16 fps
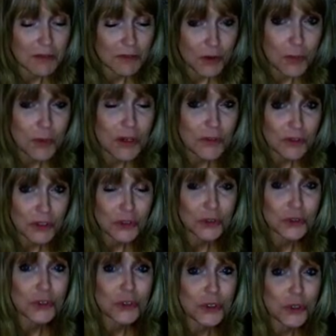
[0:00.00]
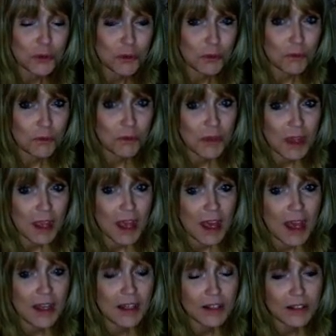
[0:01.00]
is very beneficial to you
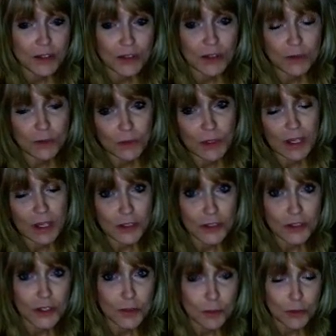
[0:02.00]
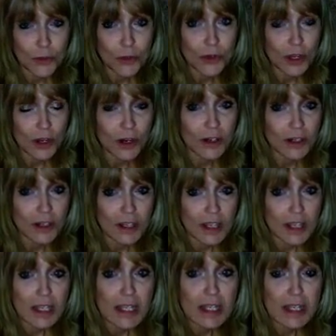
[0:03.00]
and to the relationship with your carer,
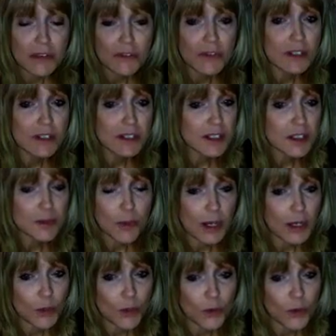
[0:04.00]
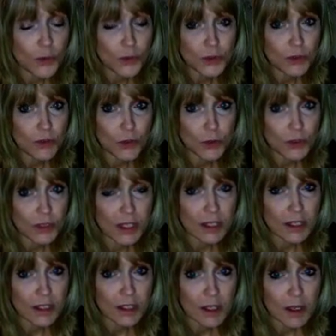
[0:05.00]
even despite all those
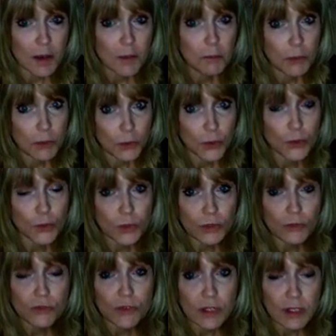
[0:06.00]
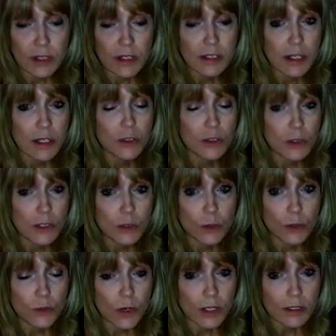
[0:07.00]
things. But those are real feelings, and you need
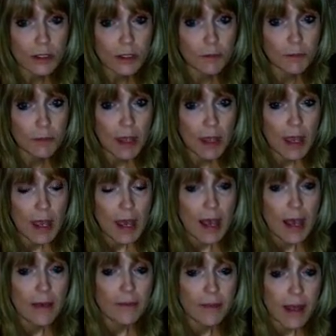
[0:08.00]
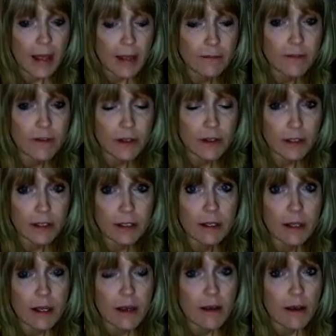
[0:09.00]
to address them. And that
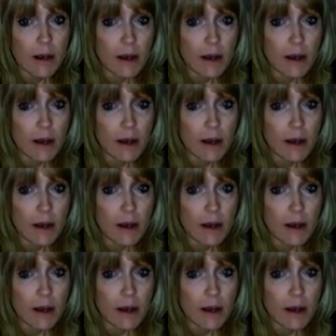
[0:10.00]
feeling